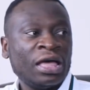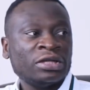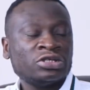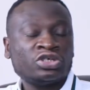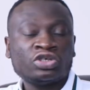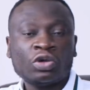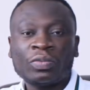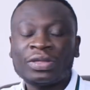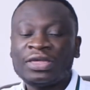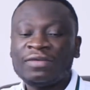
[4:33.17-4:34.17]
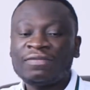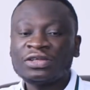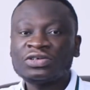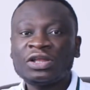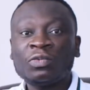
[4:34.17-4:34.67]
So
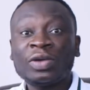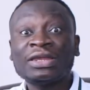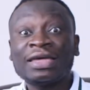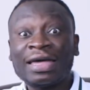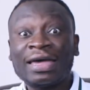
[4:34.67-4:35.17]
eventually, when the guy